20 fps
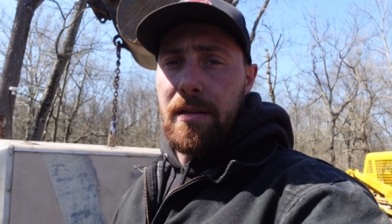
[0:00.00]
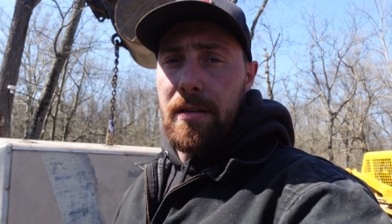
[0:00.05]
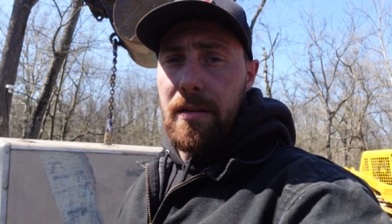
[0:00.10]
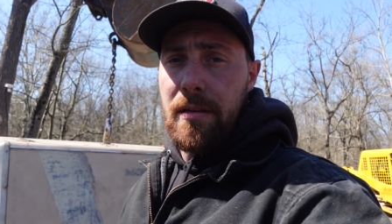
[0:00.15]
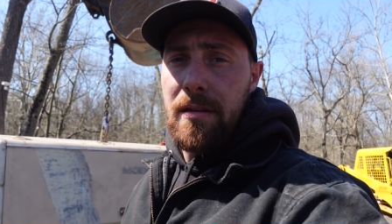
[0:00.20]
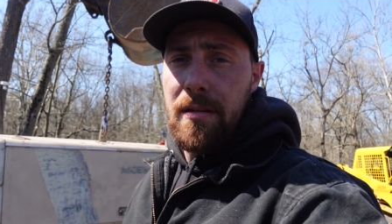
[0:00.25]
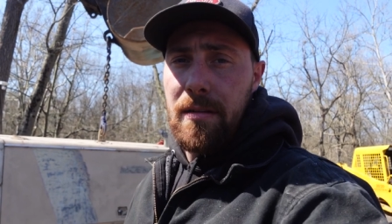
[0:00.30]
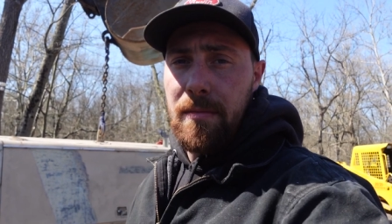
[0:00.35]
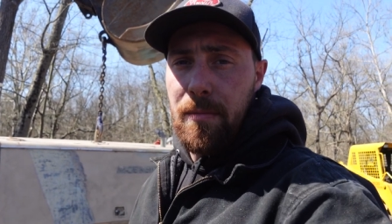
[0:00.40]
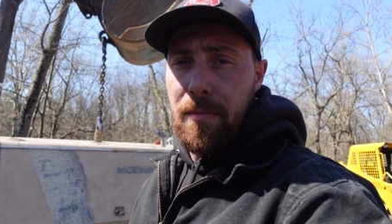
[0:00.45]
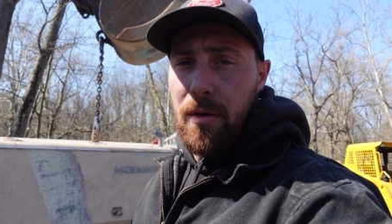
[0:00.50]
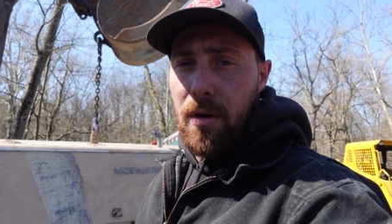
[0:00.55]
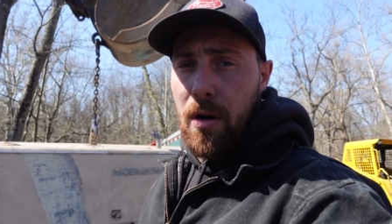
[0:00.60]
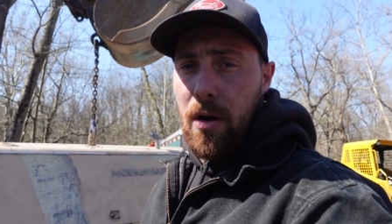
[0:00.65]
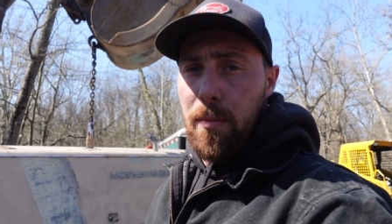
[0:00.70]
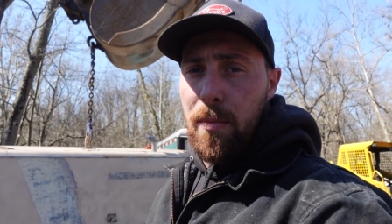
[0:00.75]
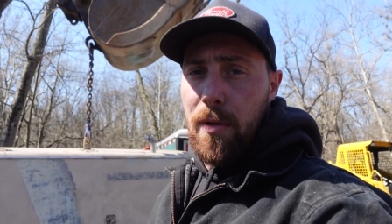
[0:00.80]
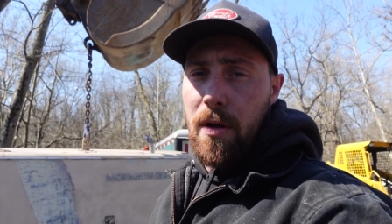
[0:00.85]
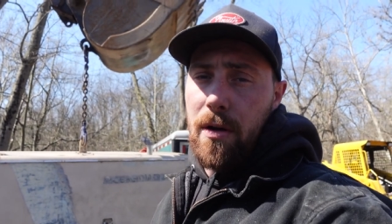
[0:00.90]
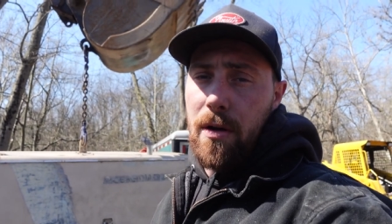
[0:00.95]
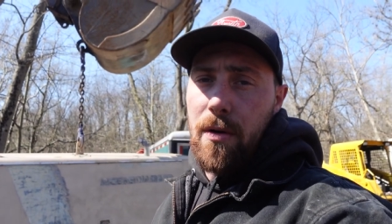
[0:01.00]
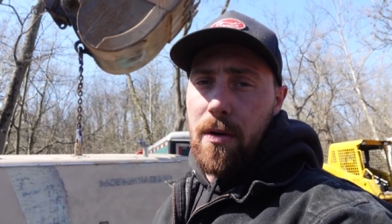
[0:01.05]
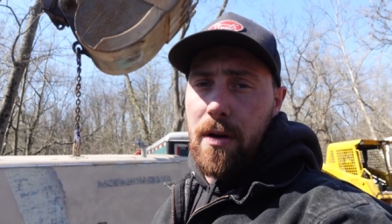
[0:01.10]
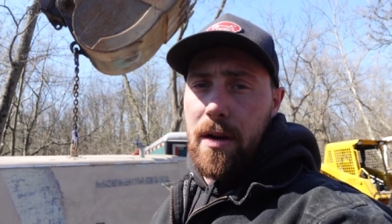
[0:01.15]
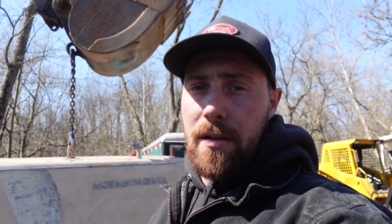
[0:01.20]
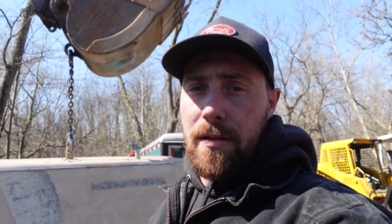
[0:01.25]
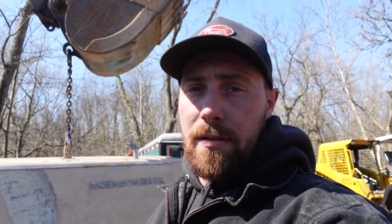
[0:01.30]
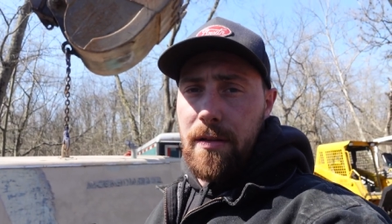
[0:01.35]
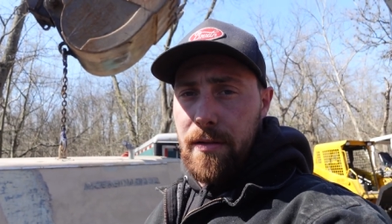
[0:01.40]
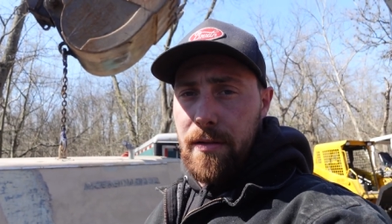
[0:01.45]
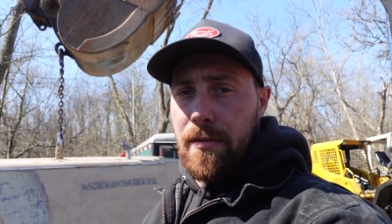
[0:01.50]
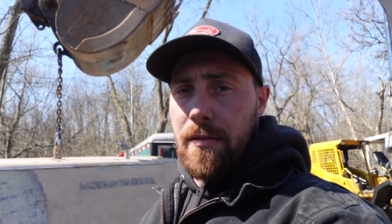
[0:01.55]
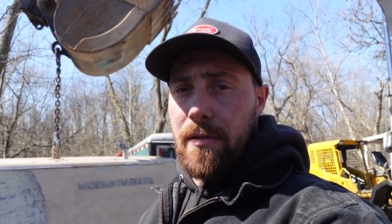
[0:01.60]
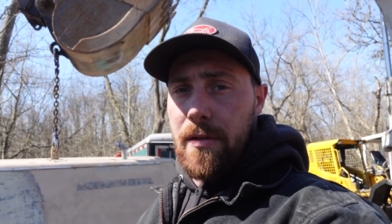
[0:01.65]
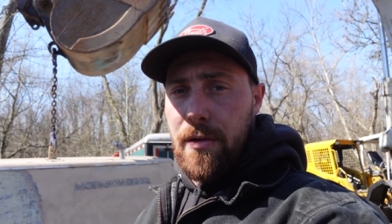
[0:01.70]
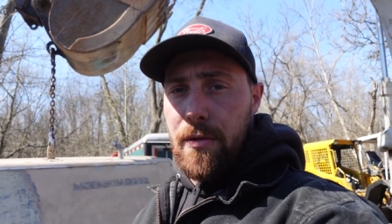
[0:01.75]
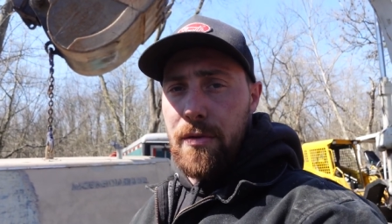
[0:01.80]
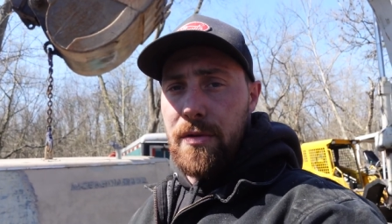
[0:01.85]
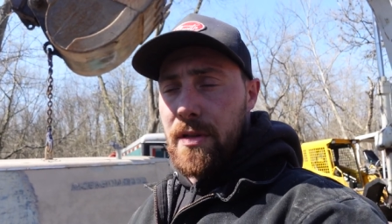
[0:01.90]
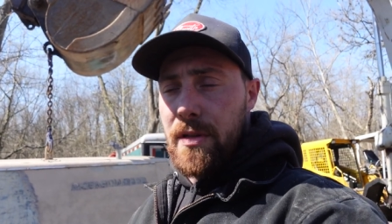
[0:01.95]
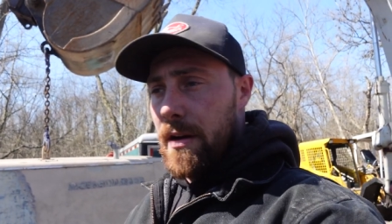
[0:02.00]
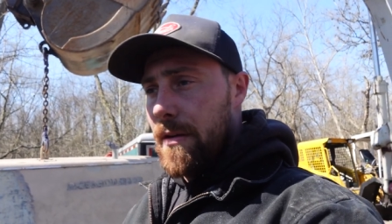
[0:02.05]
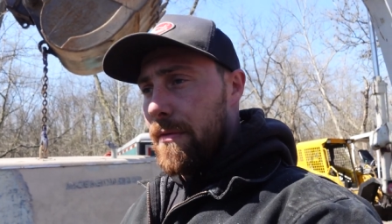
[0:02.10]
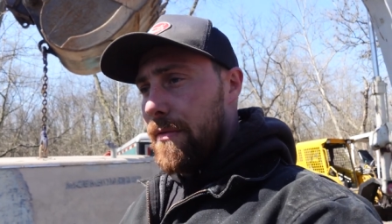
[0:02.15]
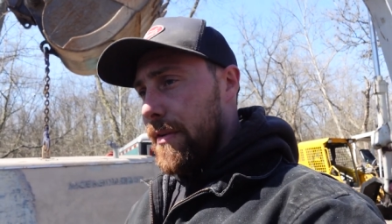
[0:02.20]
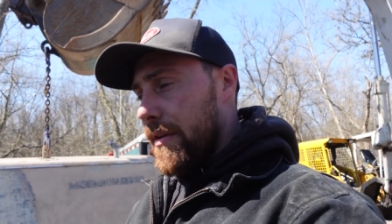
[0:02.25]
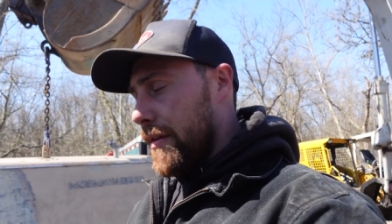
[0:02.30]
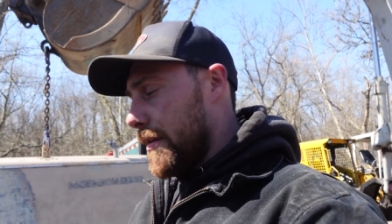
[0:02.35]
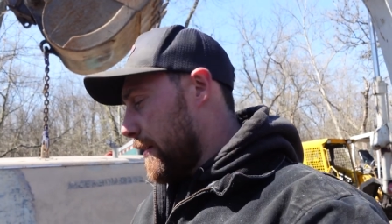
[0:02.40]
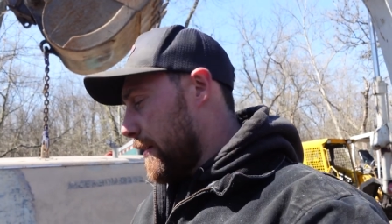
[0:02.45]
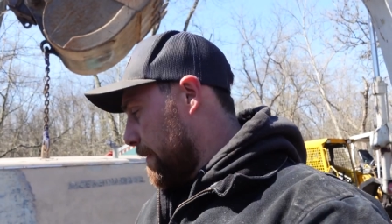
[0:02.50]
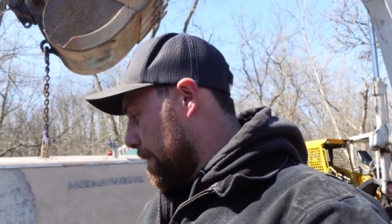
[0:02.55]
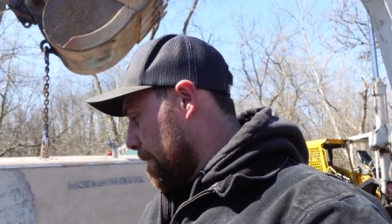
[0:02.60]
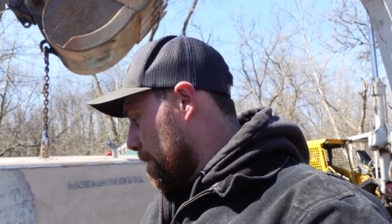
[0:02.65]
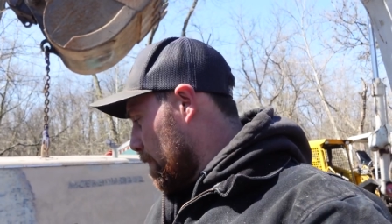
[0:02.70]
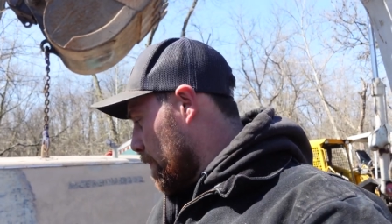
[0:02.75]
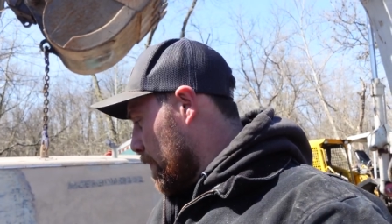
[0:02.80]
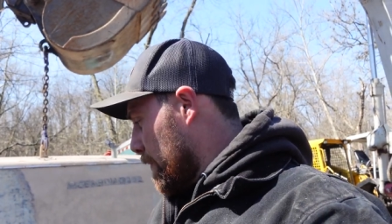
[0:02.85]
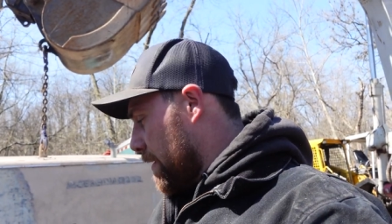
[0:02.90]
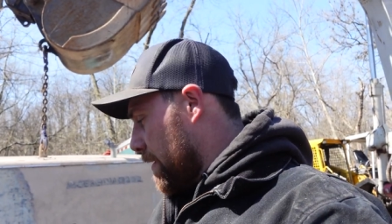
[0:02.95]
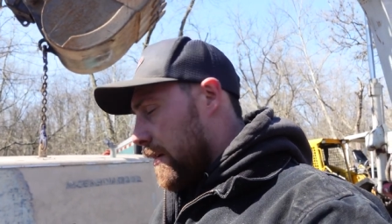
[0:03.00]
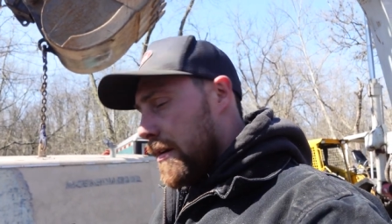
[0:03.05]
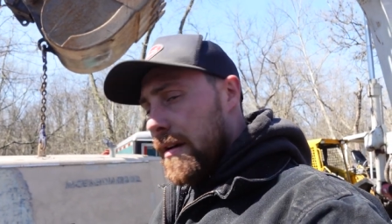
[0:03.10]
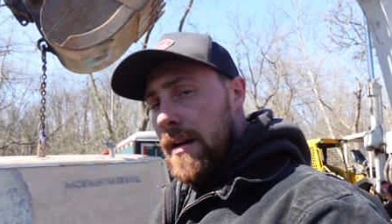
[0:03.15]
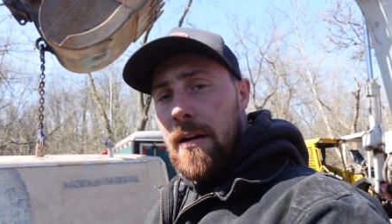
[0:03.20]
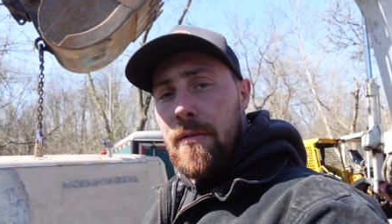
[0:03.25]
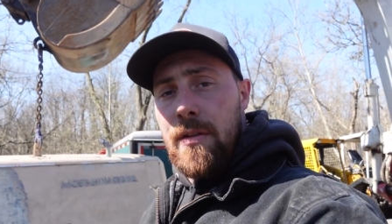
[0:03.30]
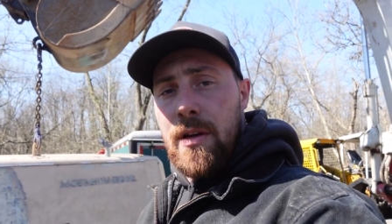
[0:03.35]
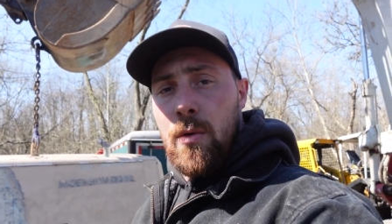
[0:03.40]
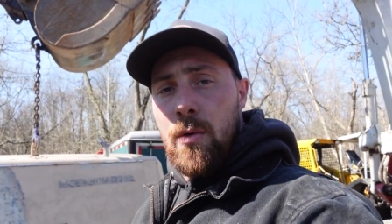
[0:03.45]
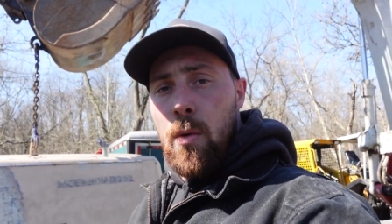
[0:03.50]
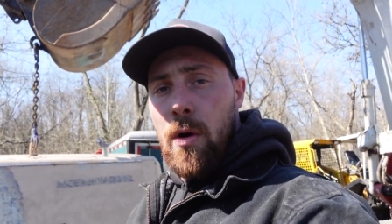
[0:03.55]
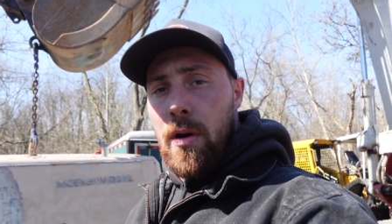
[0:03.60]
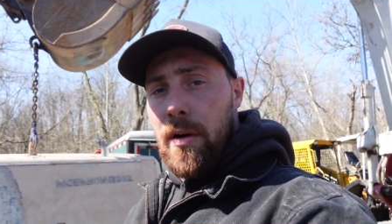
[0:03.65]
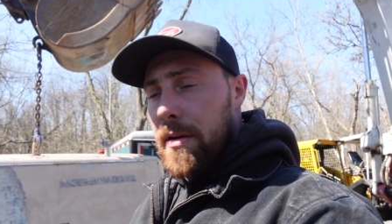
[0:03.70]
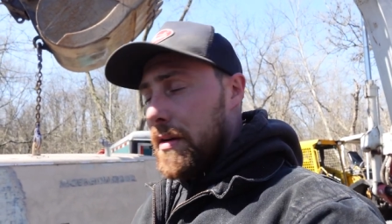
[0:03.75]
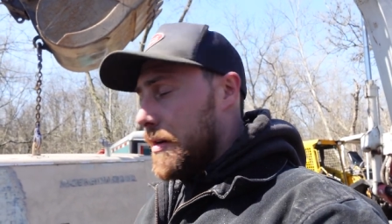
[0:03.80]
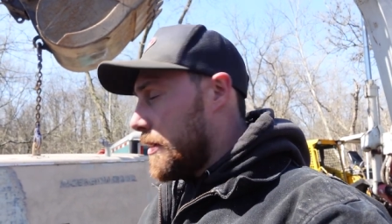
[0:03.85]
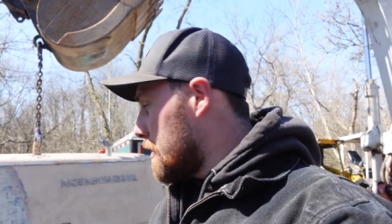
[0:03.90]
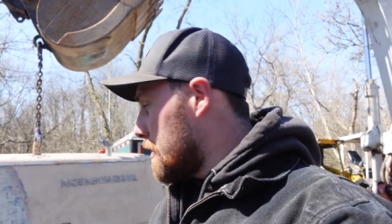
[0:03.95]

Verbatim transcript: and put our plug on it, the, the new stuff, and everything will work.